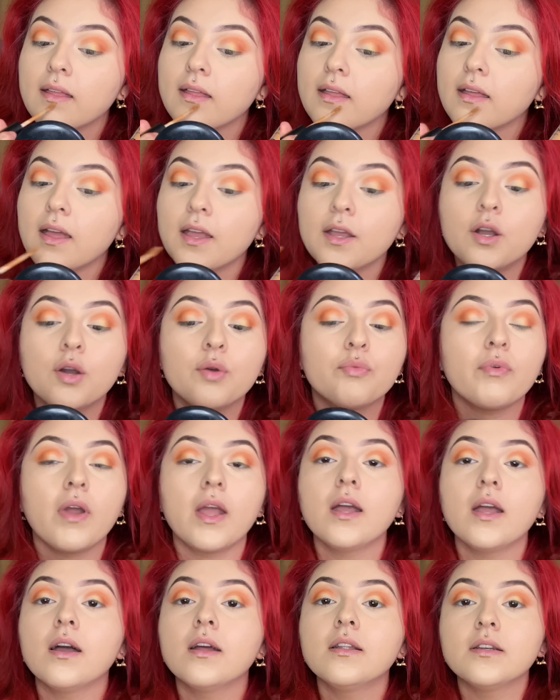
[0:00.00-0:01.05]
I go right
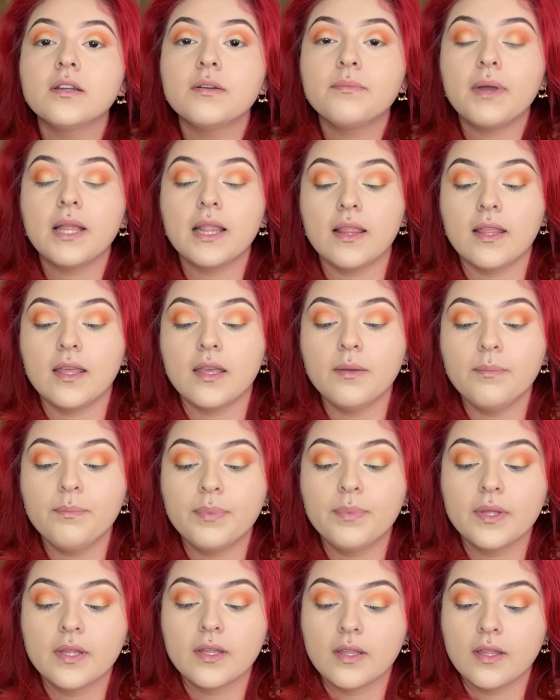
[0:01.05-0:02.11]
under my lip.
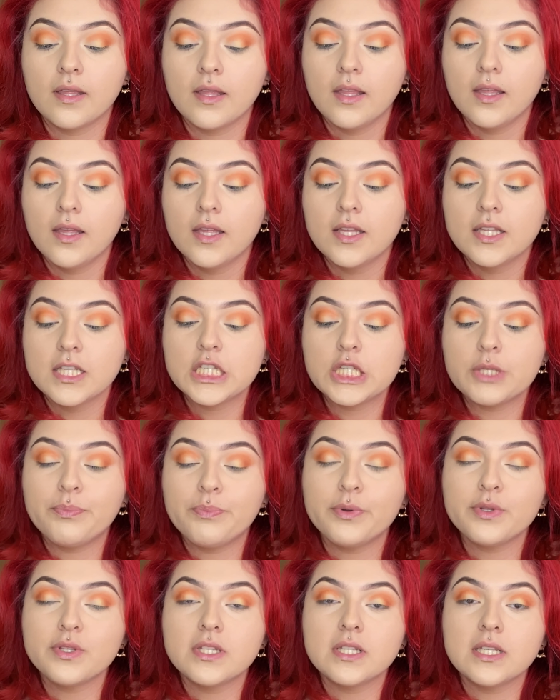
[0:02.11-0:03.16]
It's
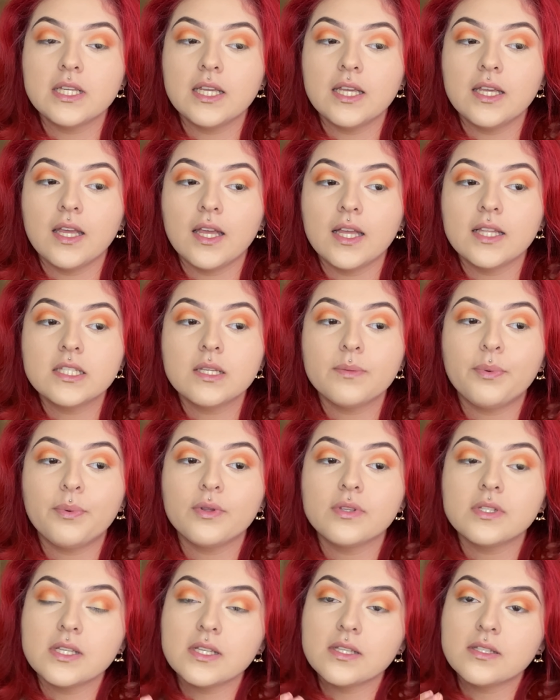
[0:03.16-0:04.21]

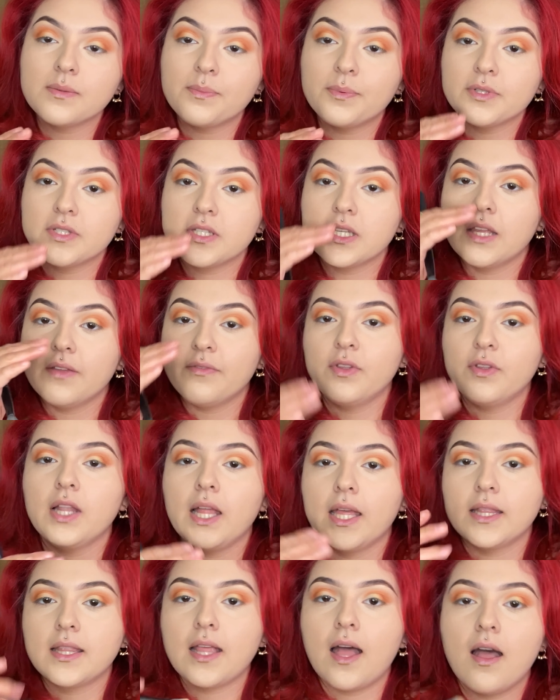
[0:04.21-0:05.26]
supposedly supposed to give you
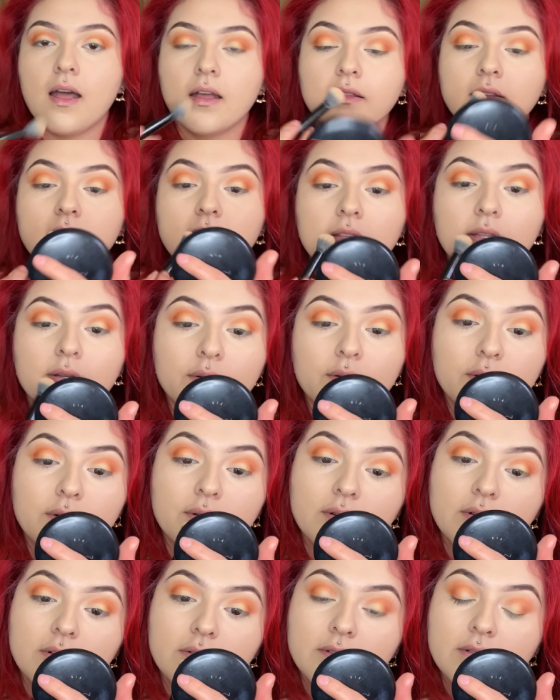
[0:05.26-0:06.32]
like that
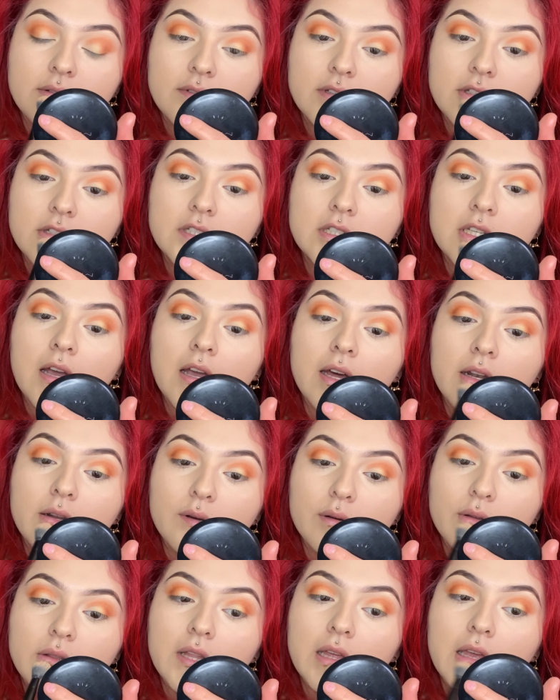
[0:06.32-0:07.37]
little
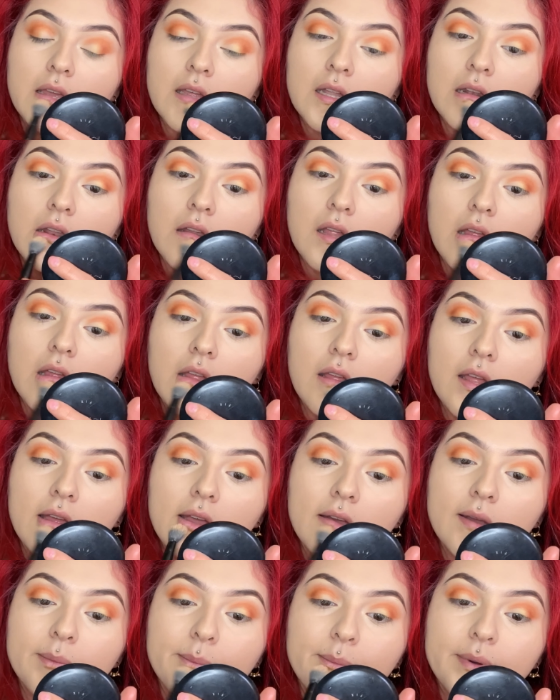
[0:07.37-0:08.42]
shadow line,
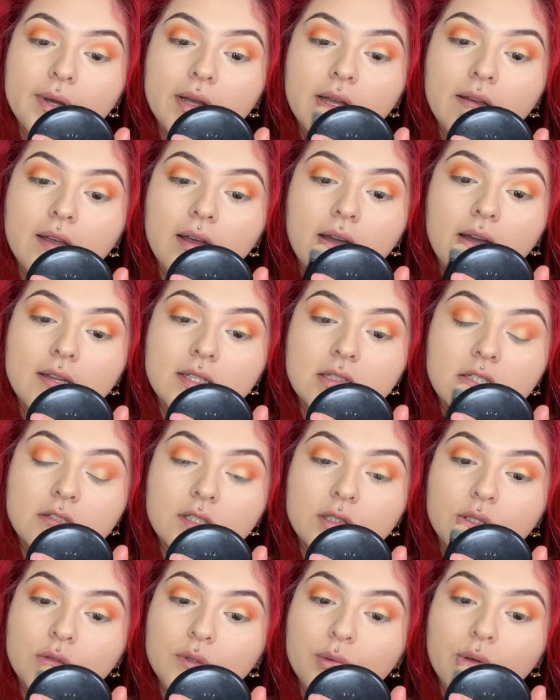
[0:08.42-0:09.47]
but I
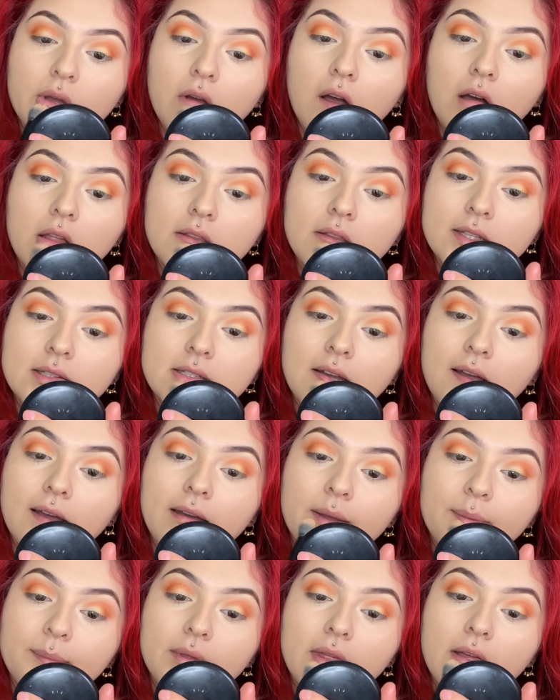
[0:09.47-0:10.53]
just do it all the
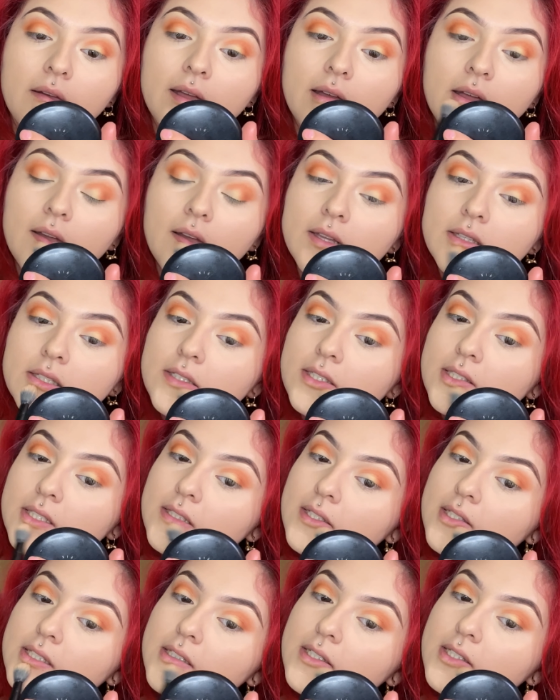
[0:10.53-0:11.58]
time.
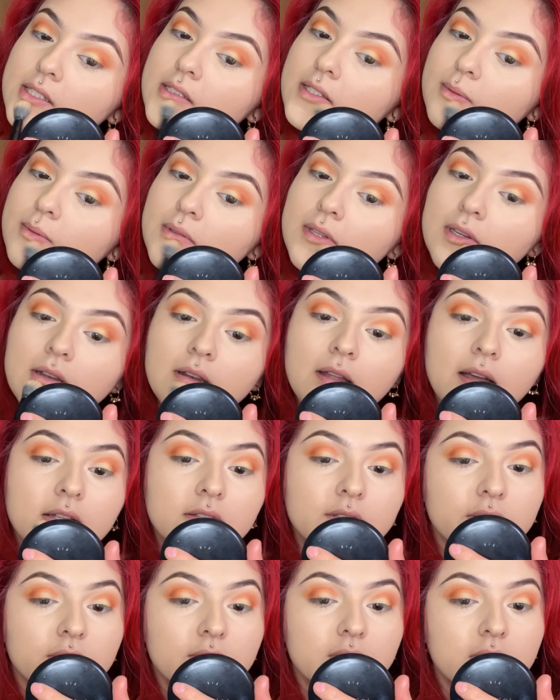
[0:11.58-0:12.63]
It's just something
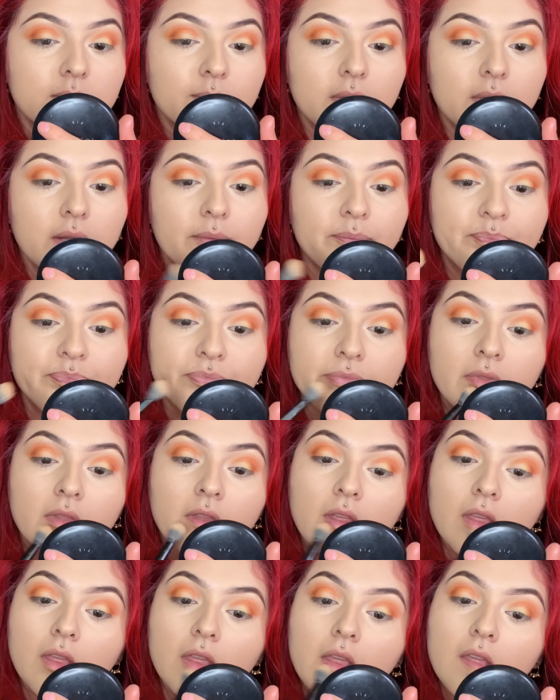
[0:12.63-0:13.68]
natural to me,
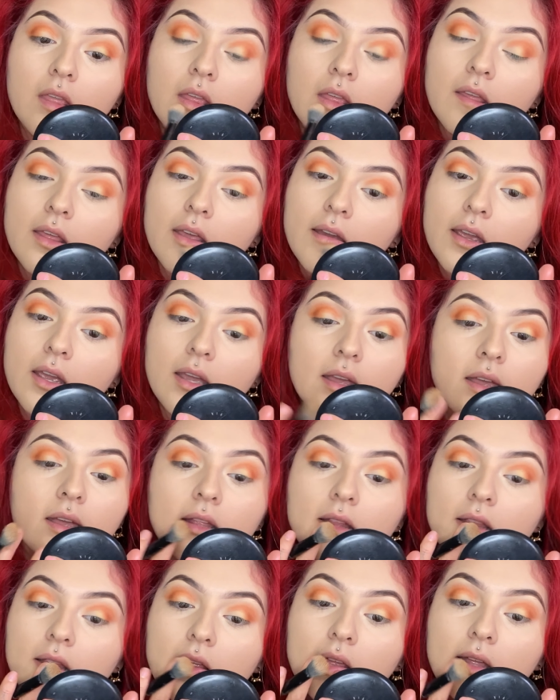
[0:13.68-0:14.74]
right?
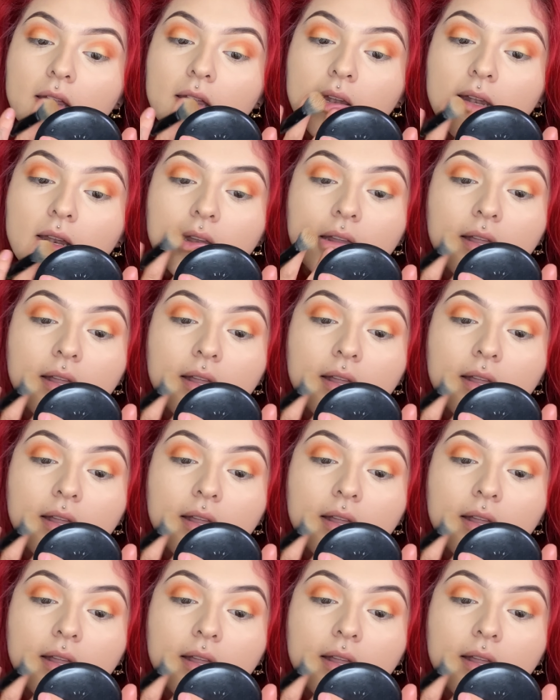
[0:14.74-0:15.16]
And then